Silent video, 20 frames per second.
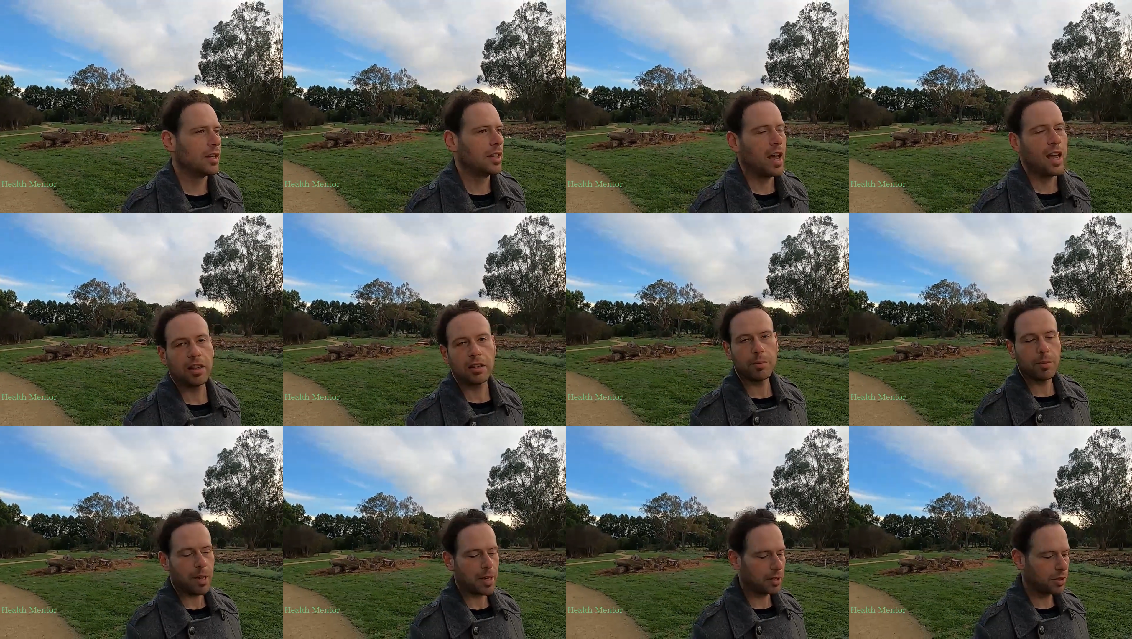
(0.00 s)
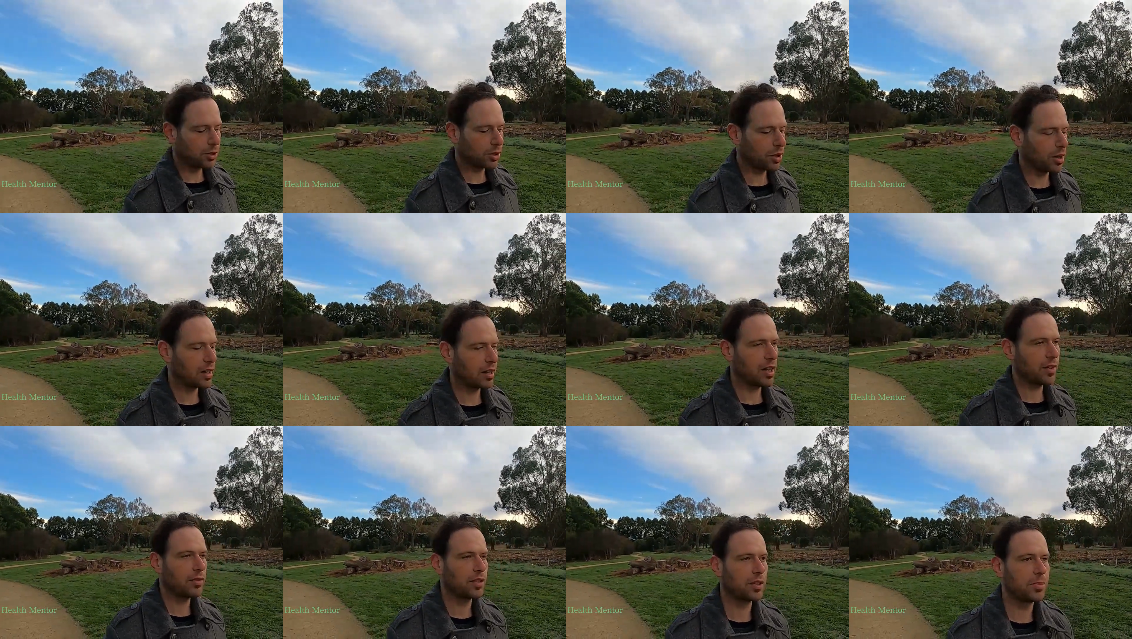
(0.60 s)
Anyway, so I
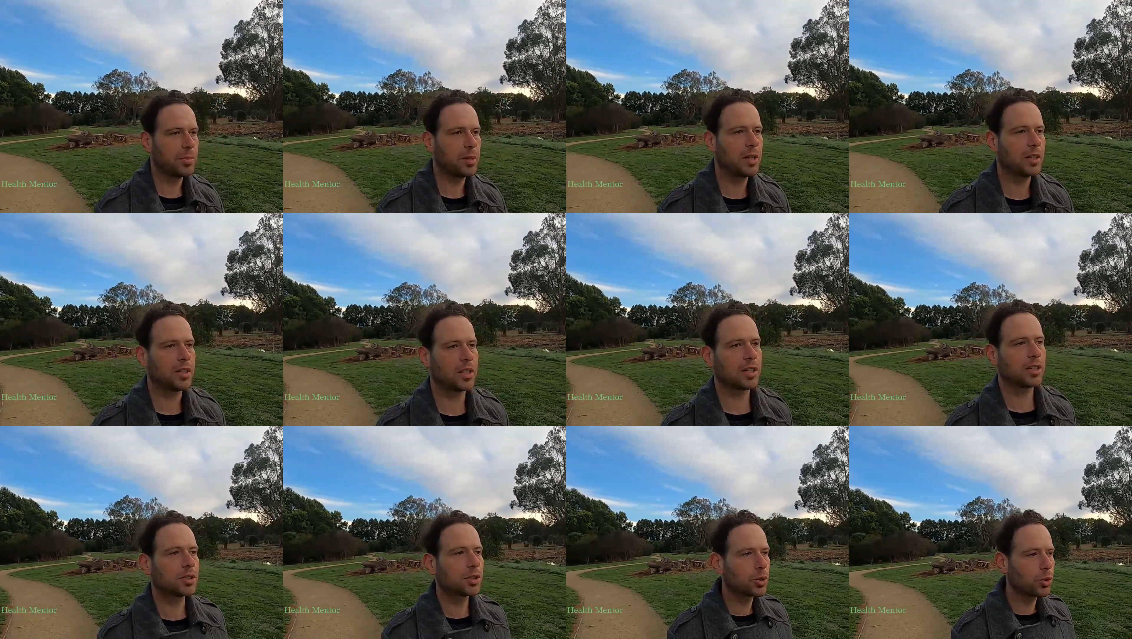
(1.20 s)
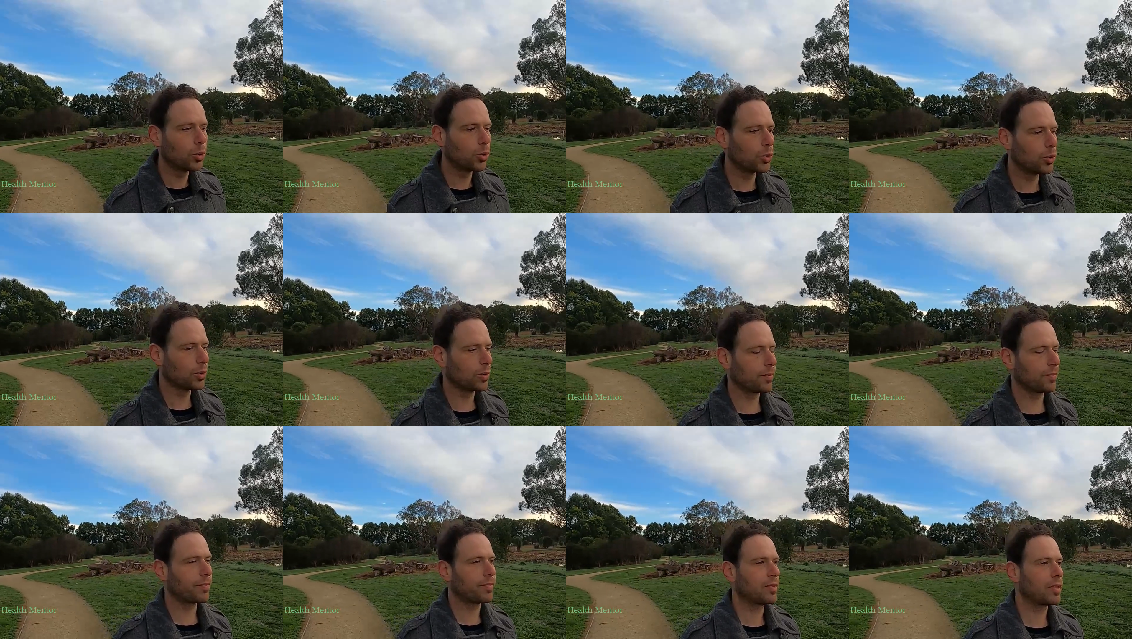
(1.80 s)
left this military school,
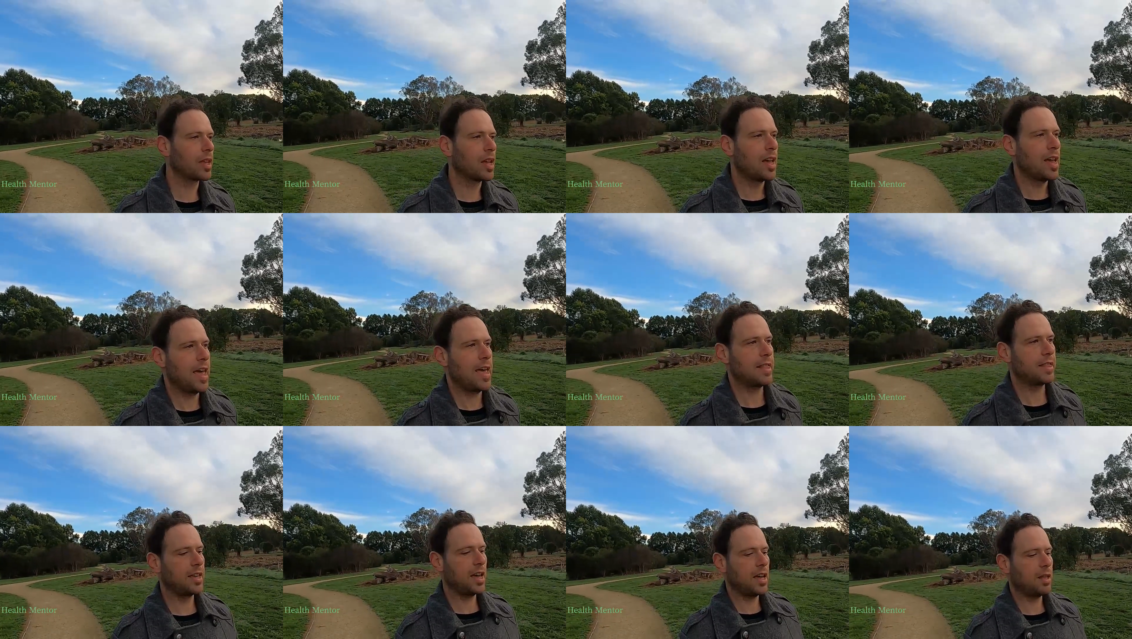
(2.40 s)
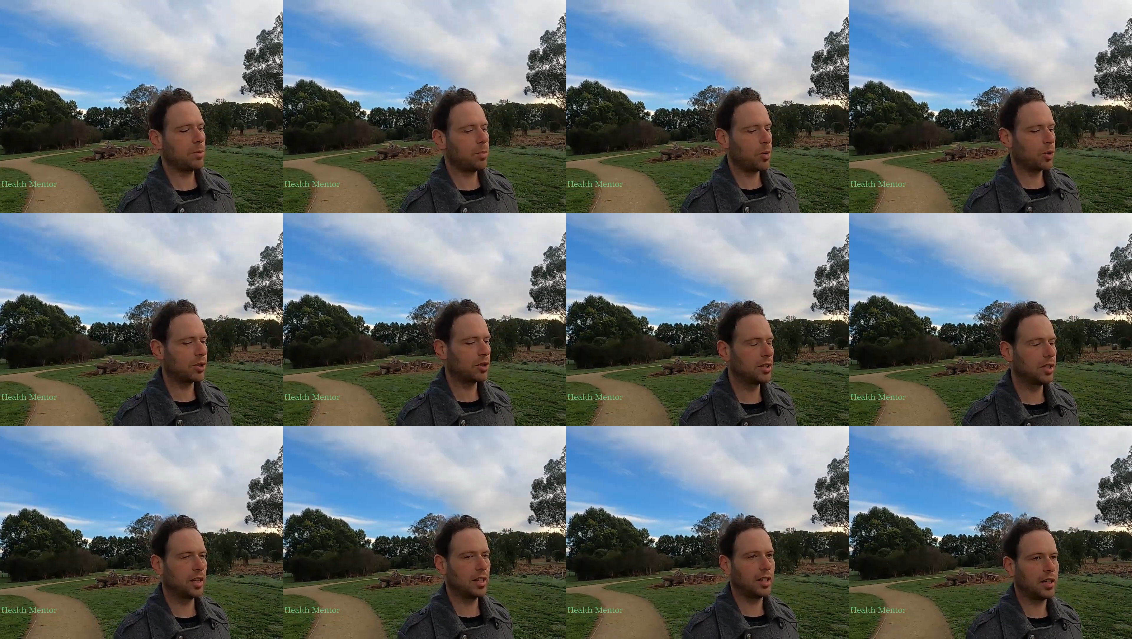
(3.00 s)
and then was
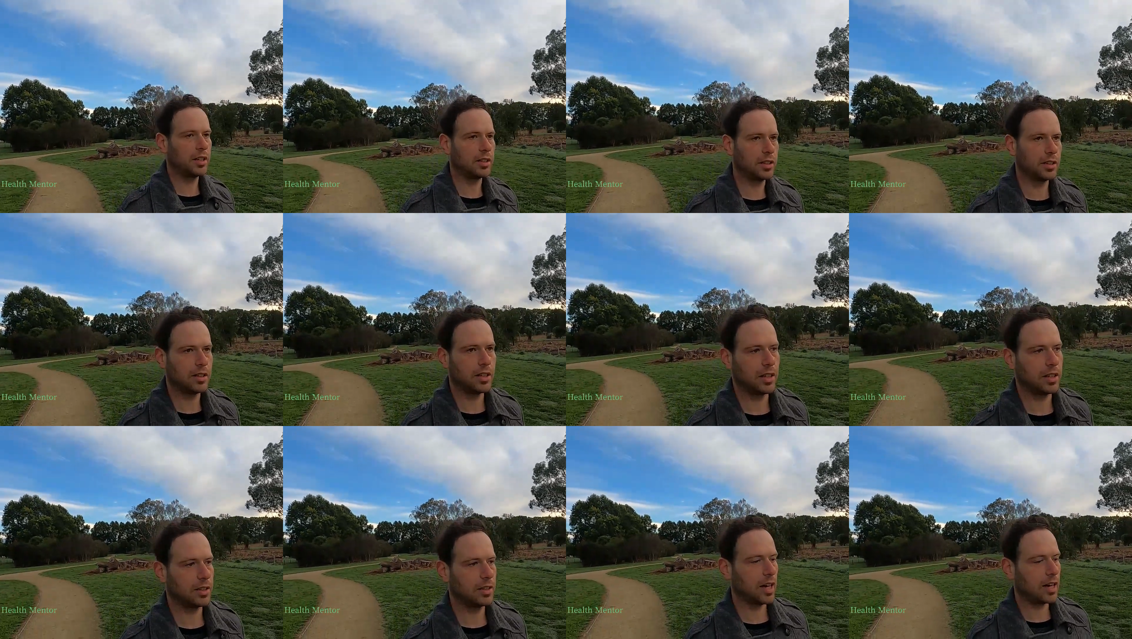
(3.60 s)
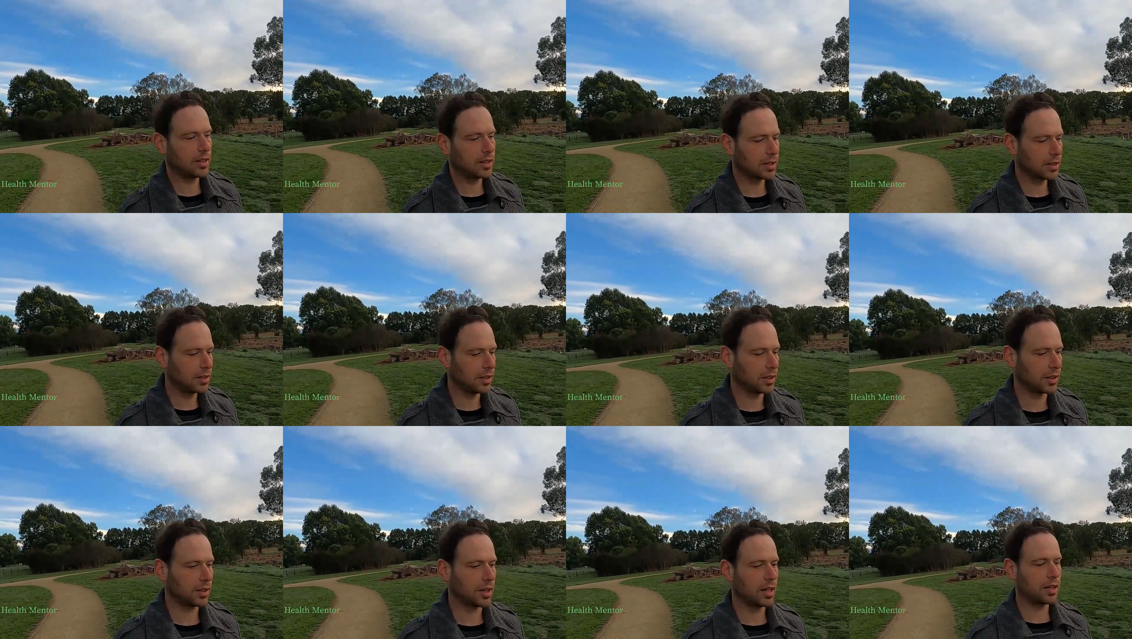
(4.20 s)
the other
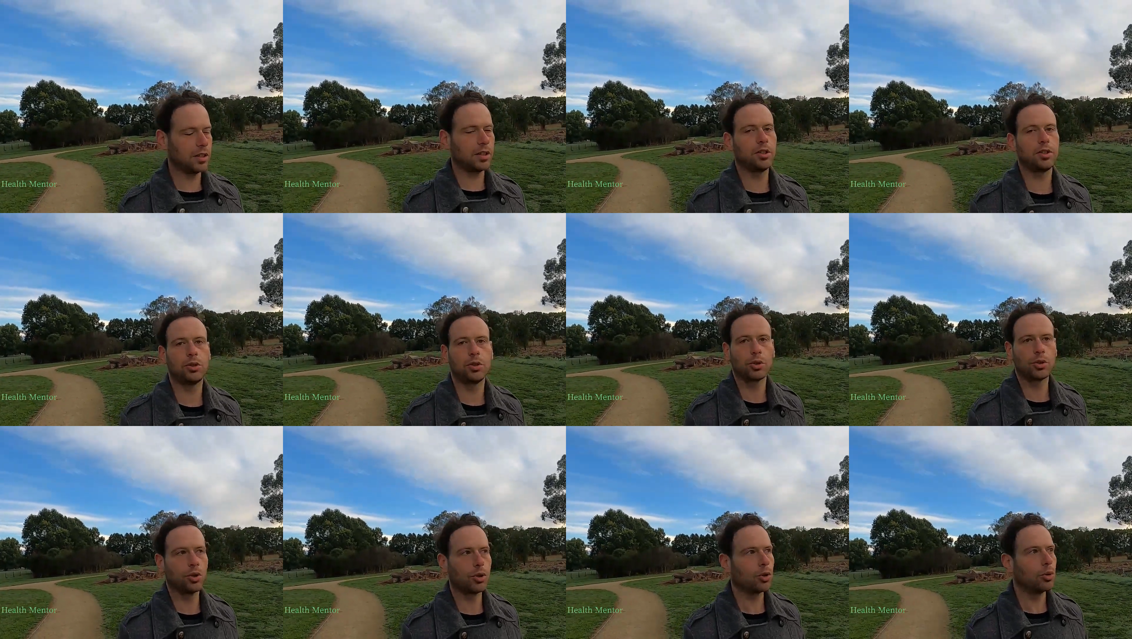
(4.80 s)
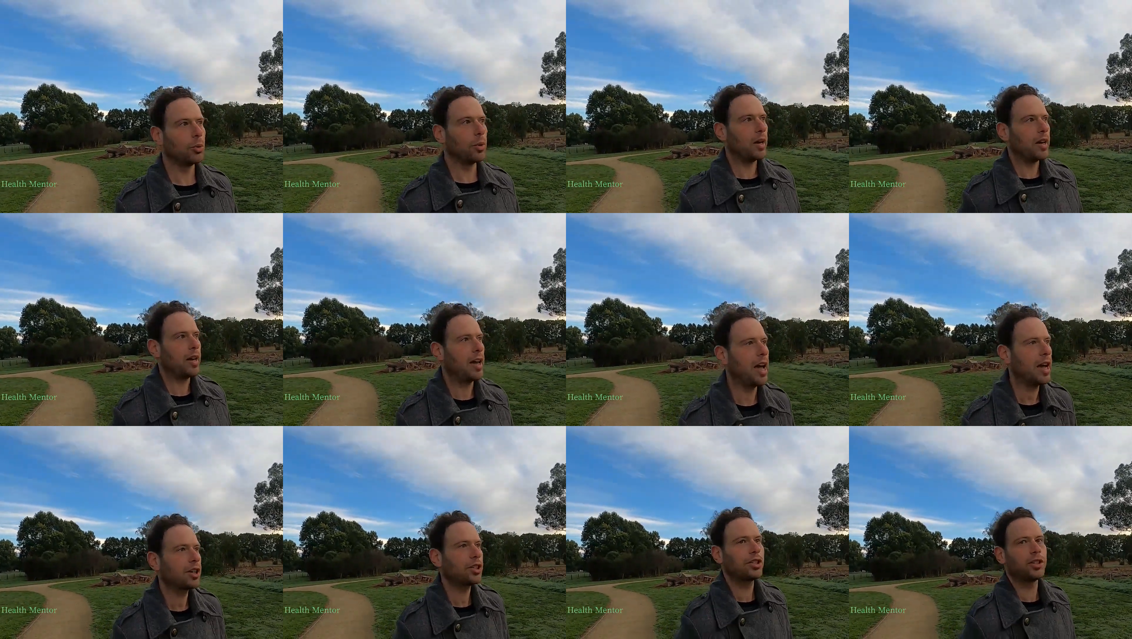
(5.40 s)
thing. I need to go
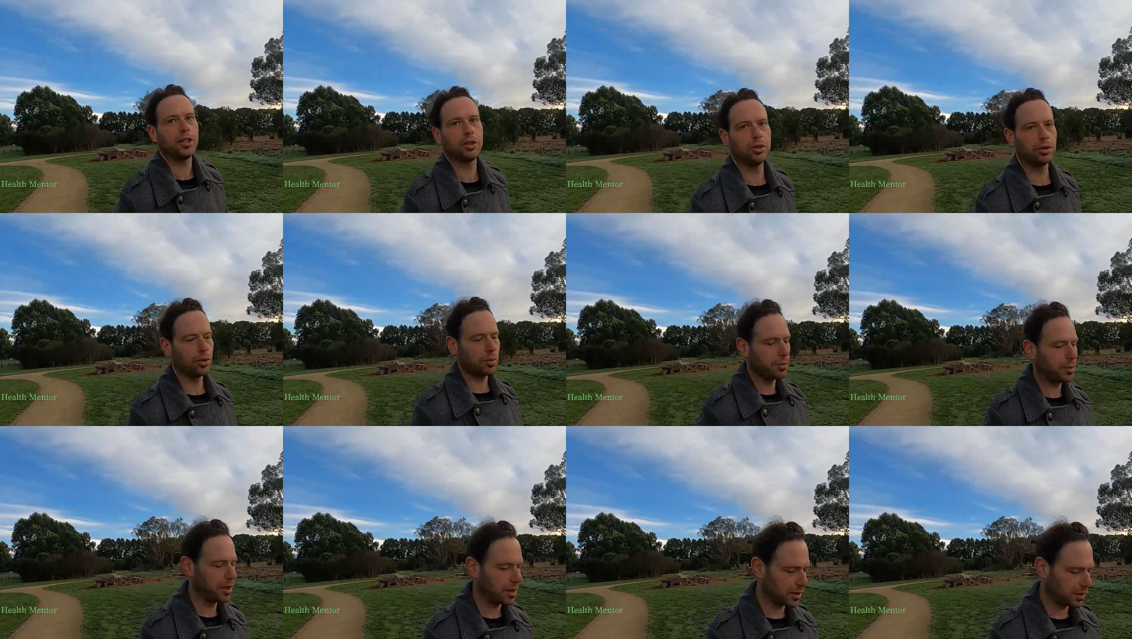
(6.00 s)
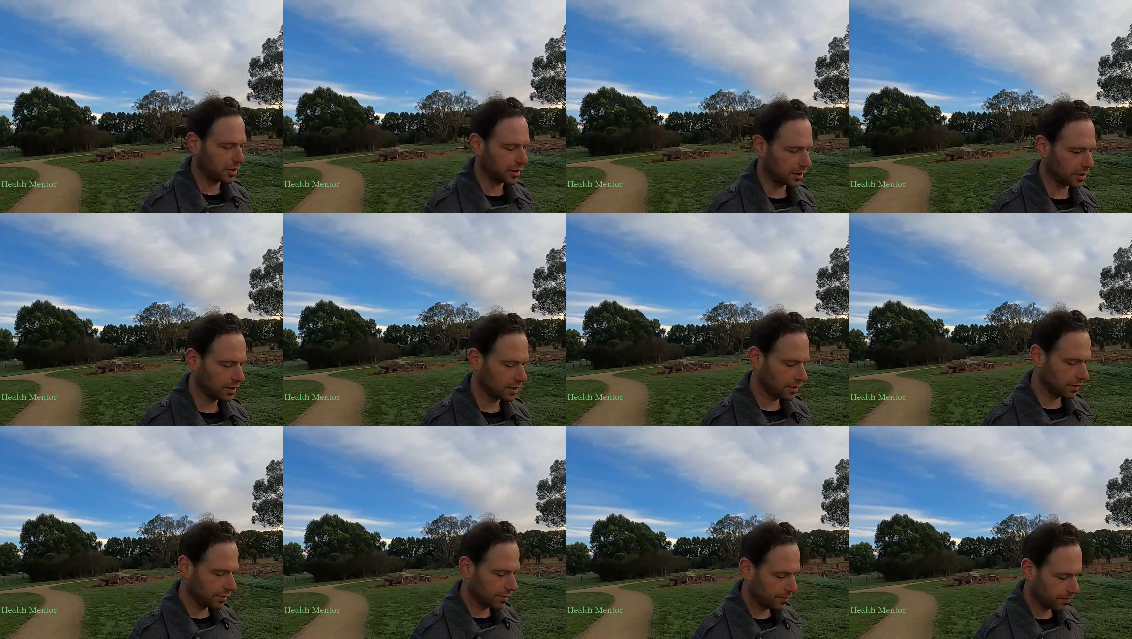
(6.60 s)
actually to the military.